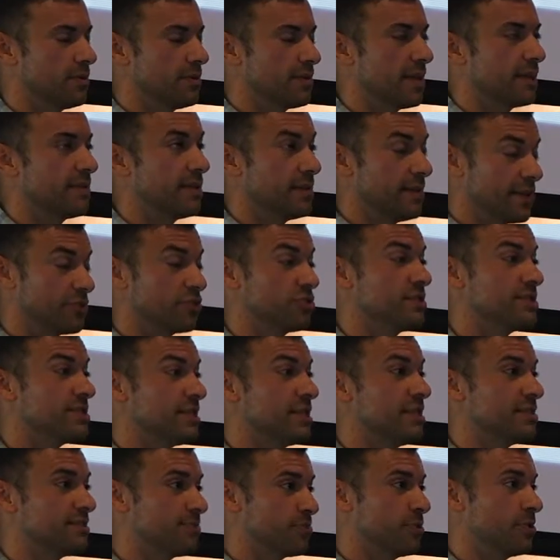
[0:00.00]
the
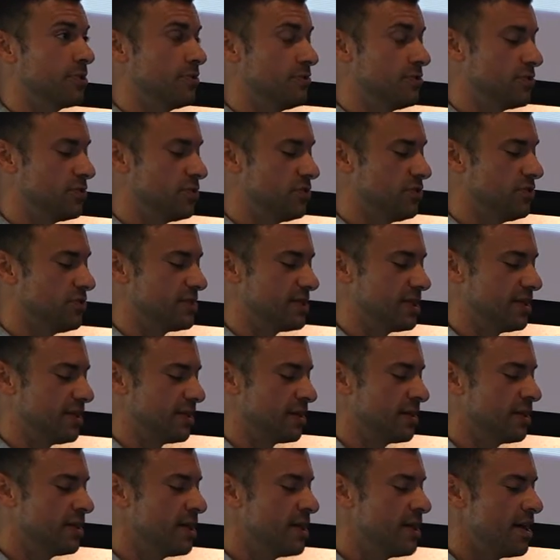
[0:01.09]
electricity is produced
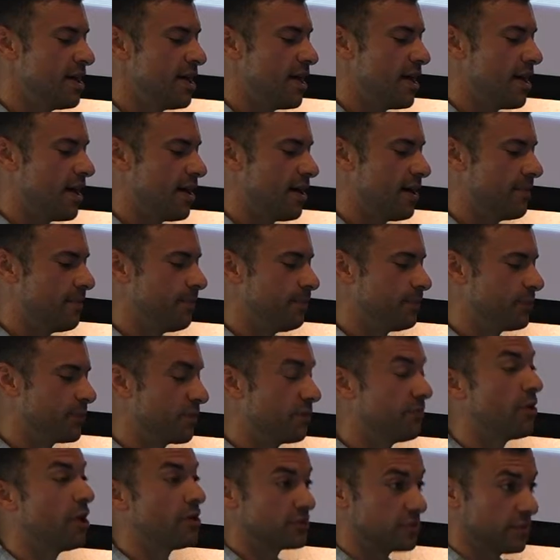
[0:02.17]
using
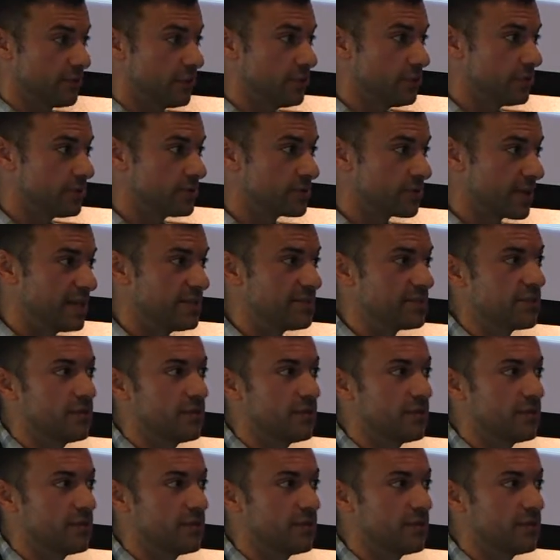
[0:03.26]
fossil fuels, right?